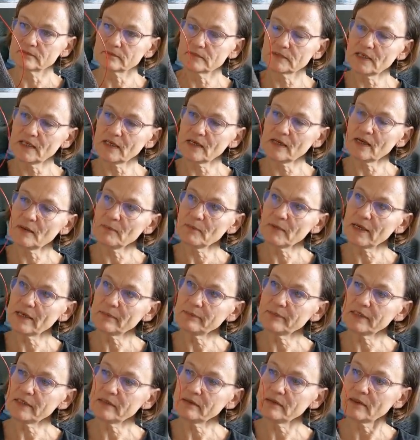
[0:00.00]
Yeah, I'm
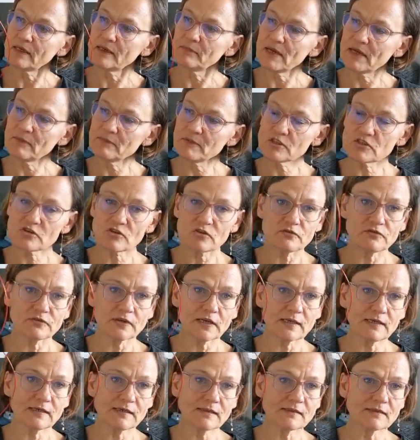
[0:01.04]
happy so
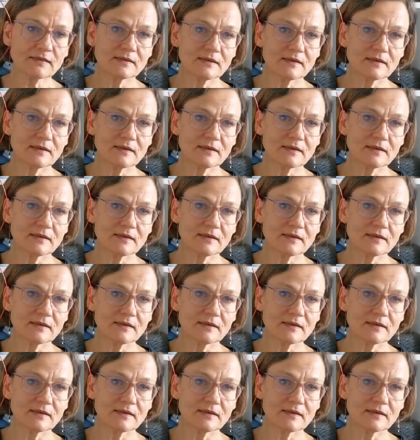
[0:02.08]
far.